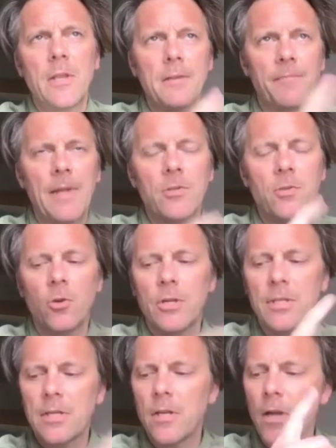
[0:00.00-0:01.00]
That's good,
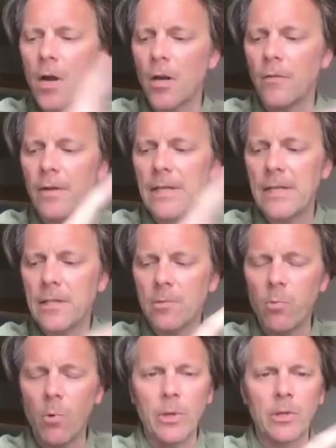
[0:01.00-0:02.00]
because it's going to kind of lead into
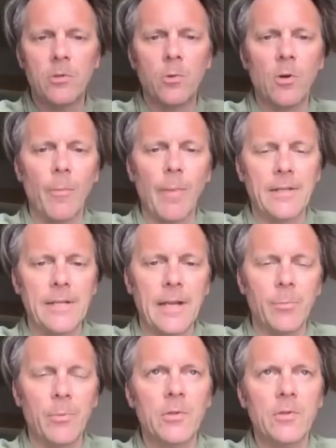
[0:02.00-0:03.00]
what we're going to talk about today,
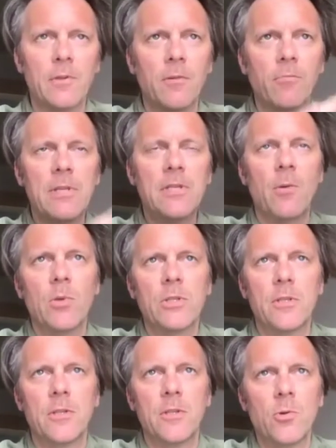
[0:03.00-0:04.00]
because the reason I
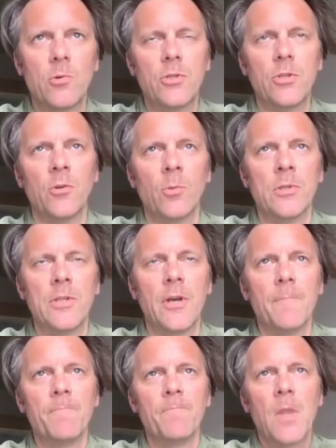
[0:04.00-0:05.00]
wanted to talk to you was
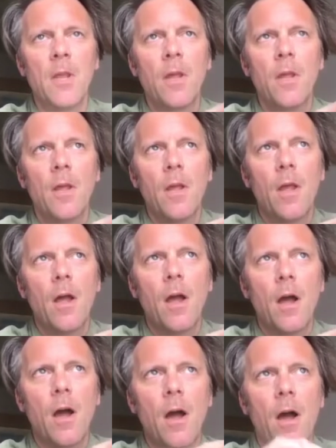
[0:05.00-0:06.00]
that
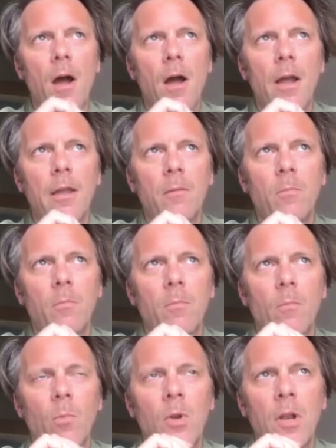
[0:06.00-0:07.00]
I
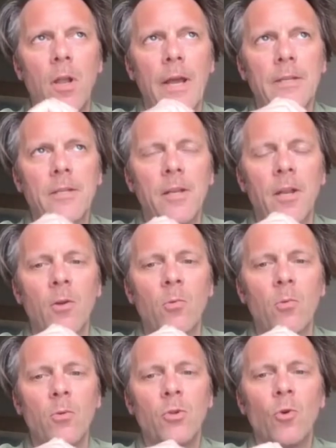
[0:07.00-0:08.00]
would like to know
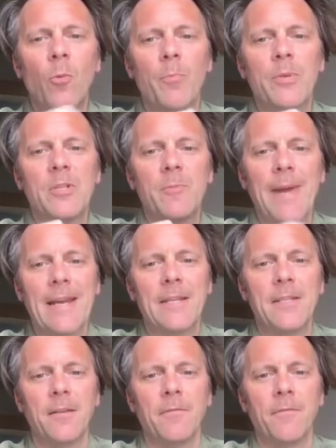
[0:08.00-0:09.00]
your
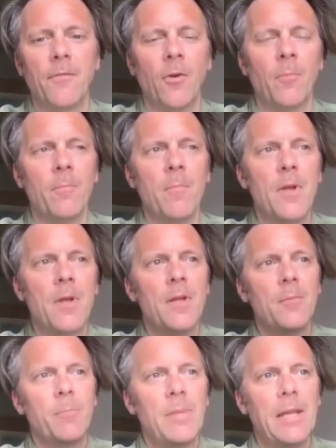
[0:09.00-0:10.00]
perspective from
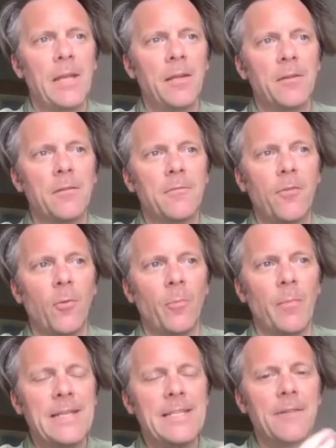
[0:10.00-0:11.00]
being from
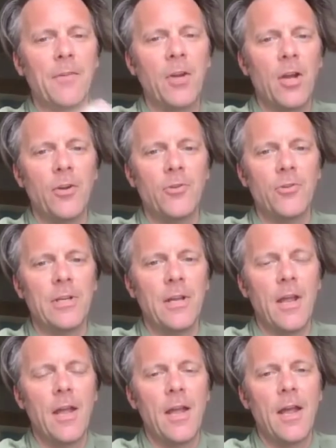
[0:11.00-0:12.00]
a different country,
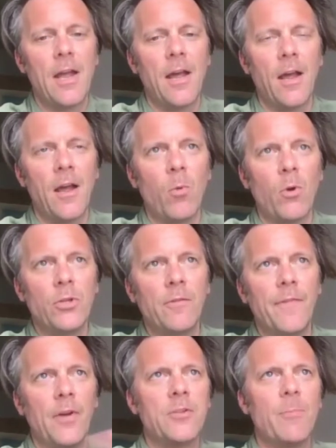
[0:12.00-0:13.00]
what you
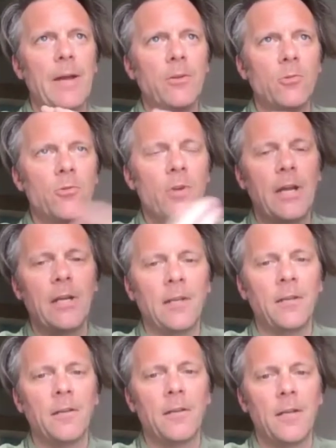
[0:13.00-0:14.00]
felt about your
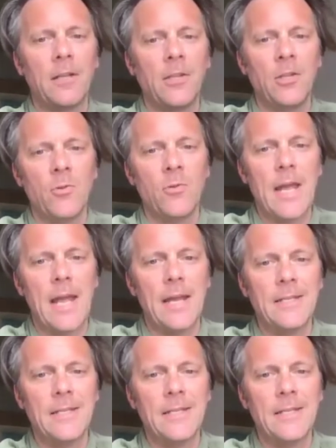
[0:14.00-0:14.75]
training in the UK.